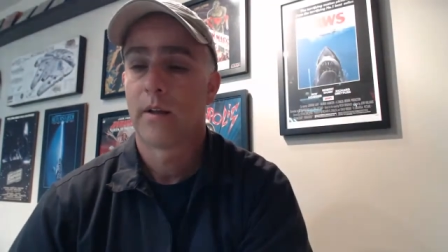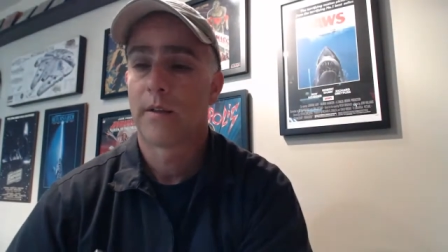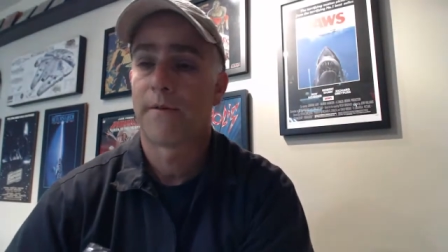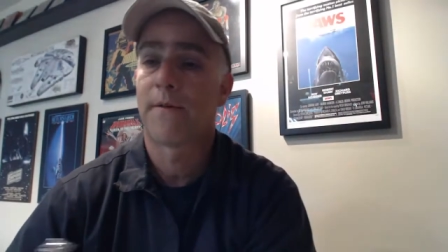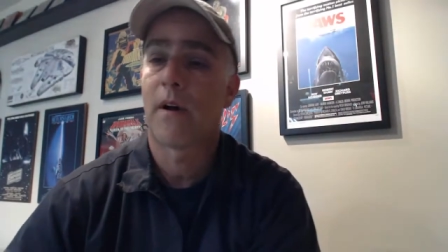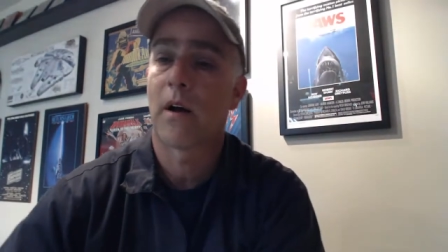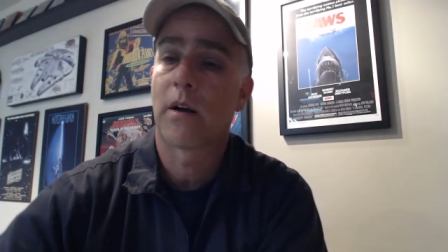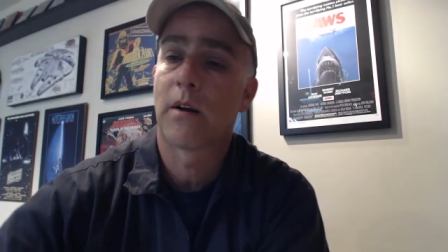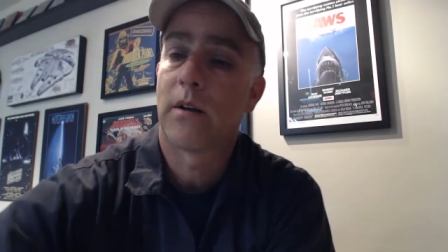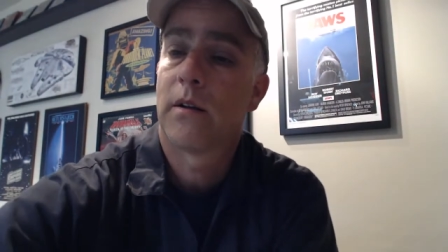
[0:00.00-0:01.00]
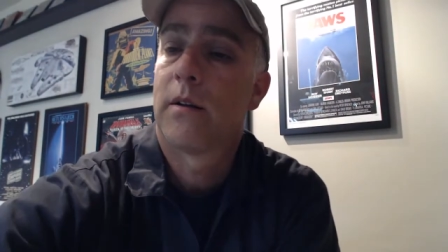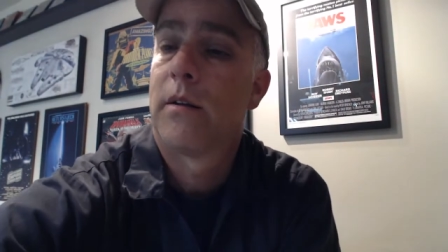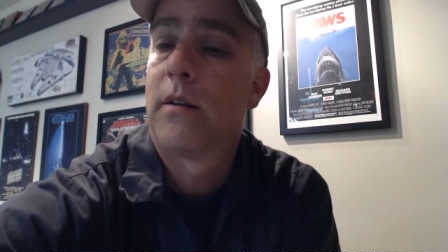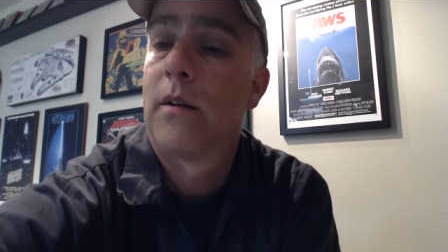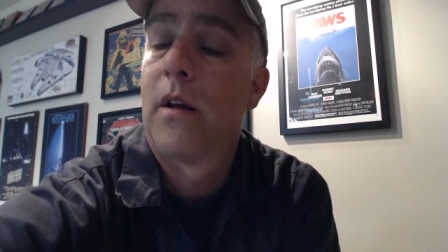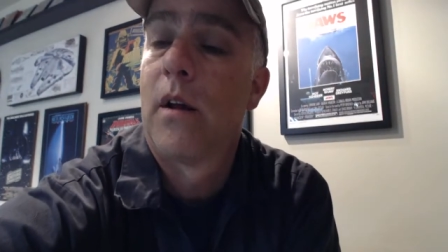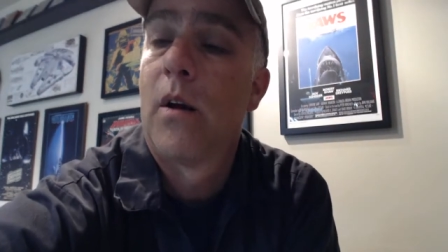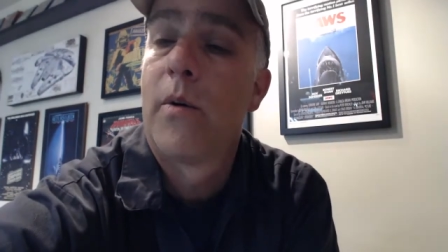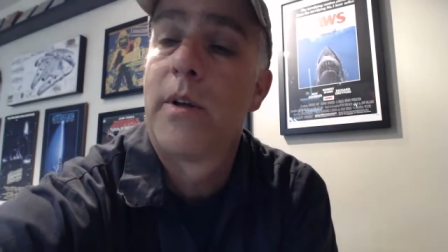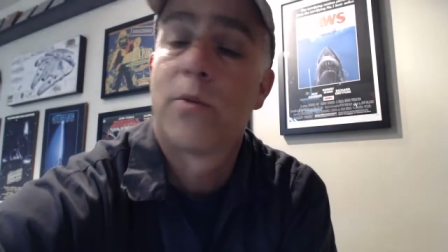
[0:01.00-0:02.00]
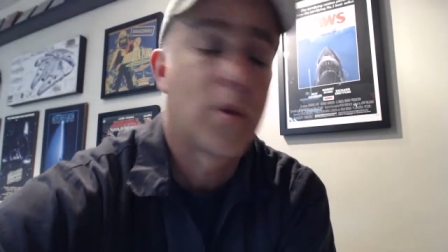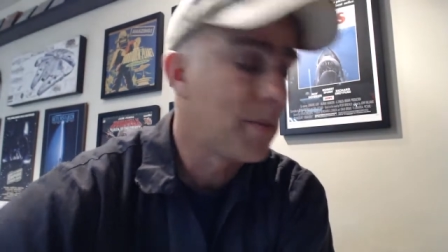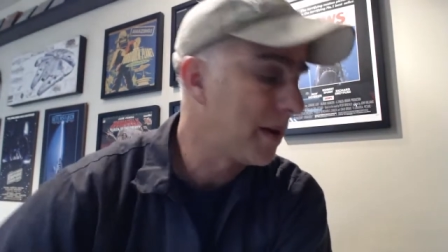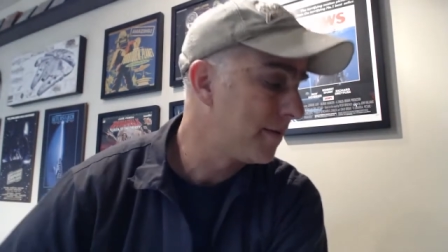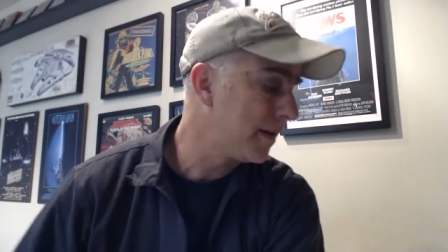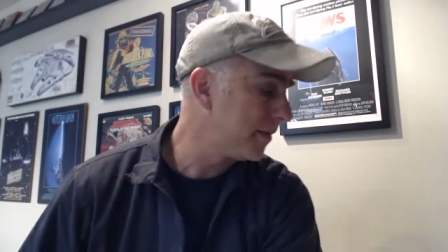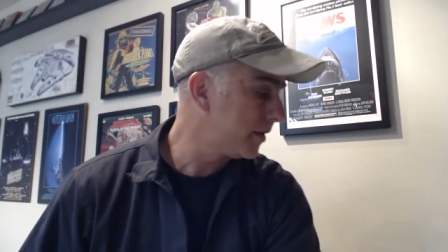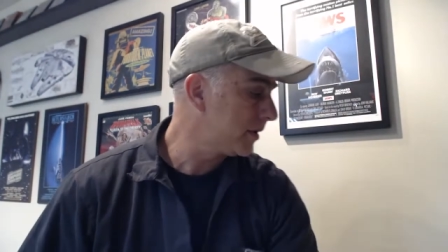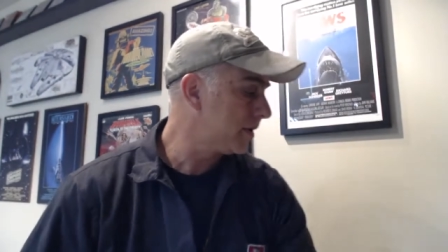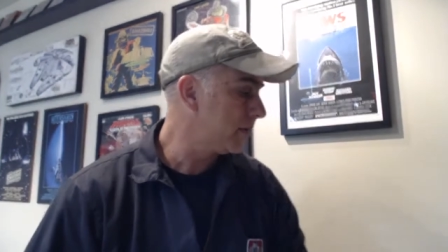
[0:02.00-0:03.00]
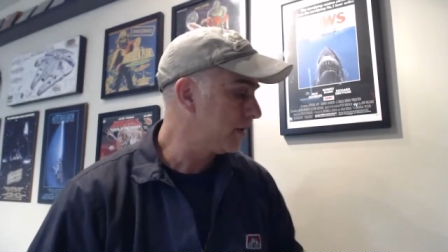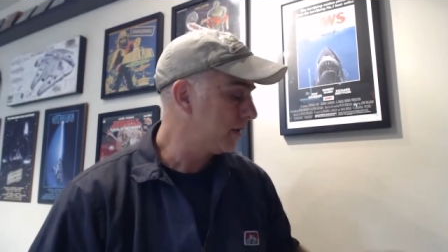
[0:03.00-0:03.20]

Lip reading: the fog always one of my favorites.